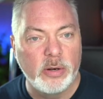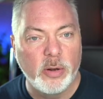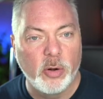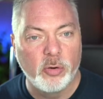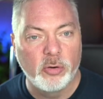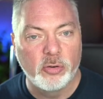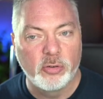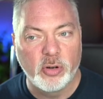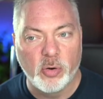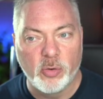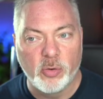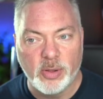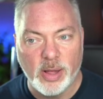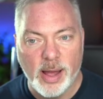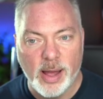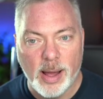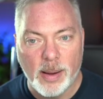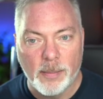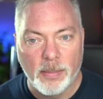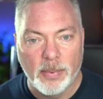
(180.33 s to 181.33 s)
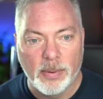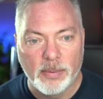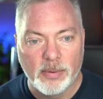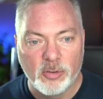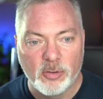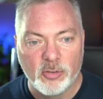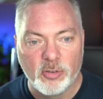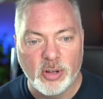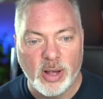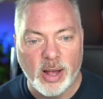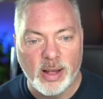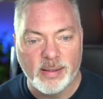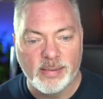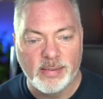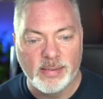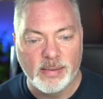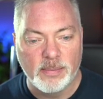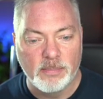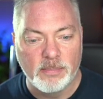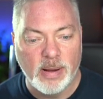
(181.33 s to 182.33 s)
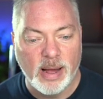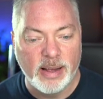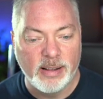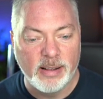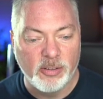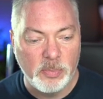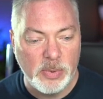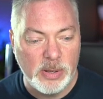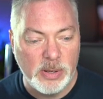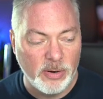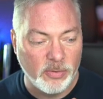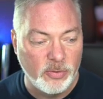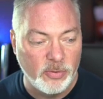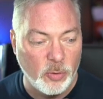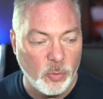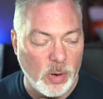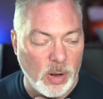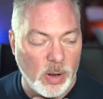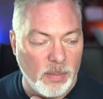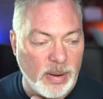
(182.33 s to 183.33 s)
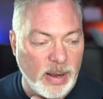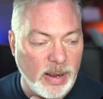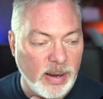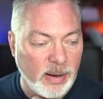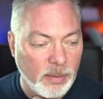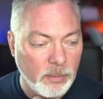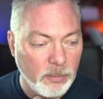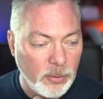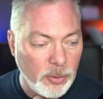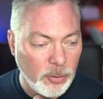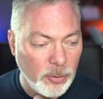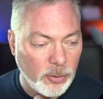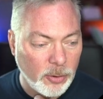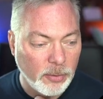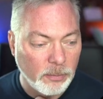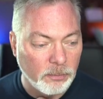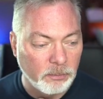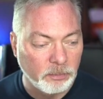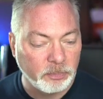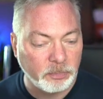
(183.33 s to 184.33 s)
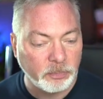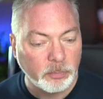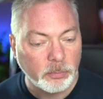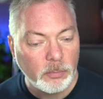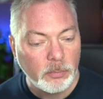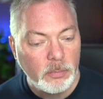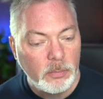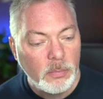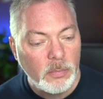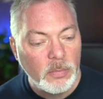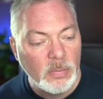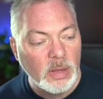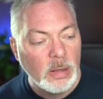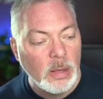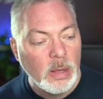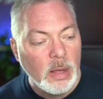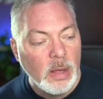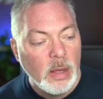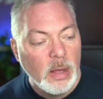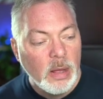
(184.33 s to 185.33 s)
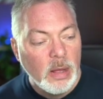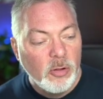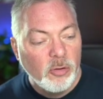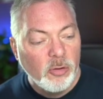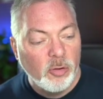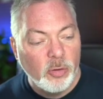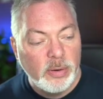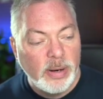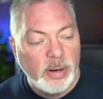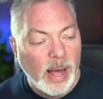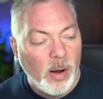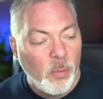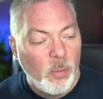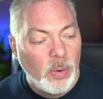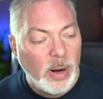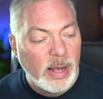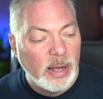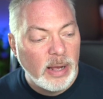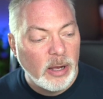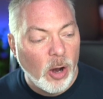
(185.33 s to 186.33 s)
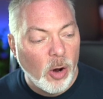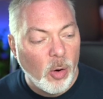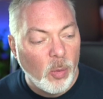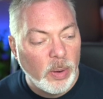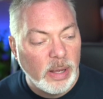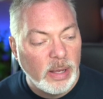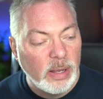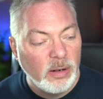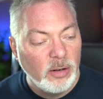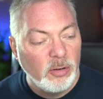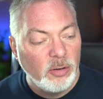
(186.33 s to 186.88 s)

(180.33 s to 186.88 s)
shows up, just my speaker view on my computer. So now when I go into